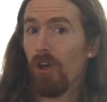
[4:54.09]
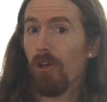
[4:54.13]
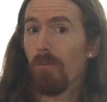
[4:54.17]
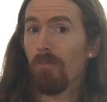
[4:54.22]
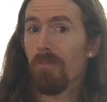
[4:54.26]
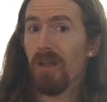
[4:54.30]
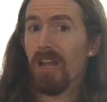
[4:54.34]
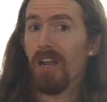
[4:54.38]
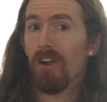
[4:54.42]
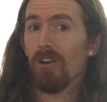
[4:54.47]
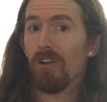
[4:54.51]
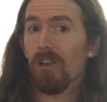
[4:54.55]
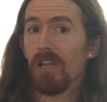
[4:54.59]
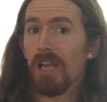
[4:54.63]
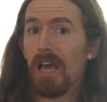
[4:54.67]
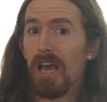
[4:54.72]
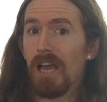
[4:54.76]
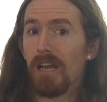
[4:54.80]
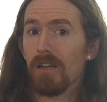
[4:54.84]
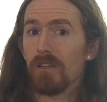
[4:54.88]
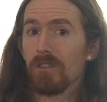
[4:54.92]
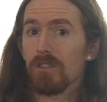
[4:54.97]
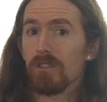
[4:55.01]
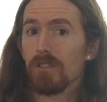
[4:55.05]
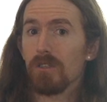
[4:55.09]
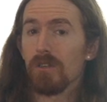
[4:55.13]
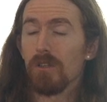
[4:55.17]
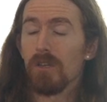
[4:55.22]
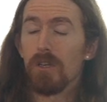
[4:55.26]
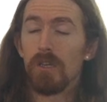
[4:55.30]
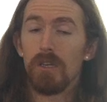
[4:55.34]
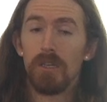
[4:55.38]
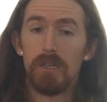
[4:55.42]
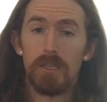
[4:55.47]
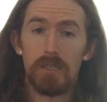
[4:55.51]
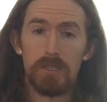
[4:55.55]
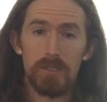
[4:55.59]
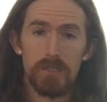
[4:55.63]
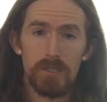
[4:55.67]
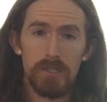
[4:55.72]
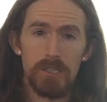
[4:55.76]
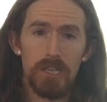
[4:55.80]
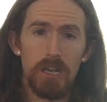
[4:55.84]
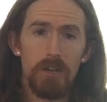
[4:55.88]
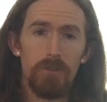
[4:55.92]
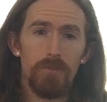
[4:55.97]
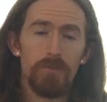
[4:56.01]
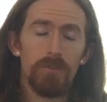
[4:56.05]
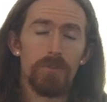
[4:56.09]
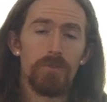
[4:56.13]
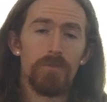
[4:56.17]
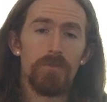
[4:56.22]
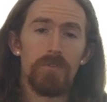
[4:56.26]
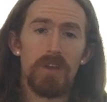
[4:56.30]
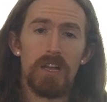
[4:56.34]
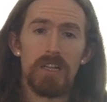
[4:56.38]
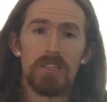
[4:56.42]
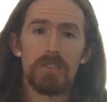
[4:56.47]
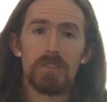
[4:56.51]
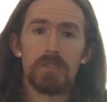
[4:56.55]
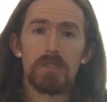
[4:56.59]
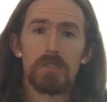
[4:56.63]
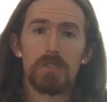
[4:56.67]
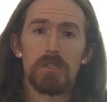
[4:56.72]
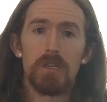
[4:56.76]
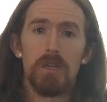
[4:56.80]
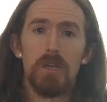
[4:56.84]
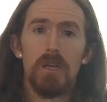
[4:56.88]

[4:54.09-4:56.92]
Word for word: Parallax, in self defense,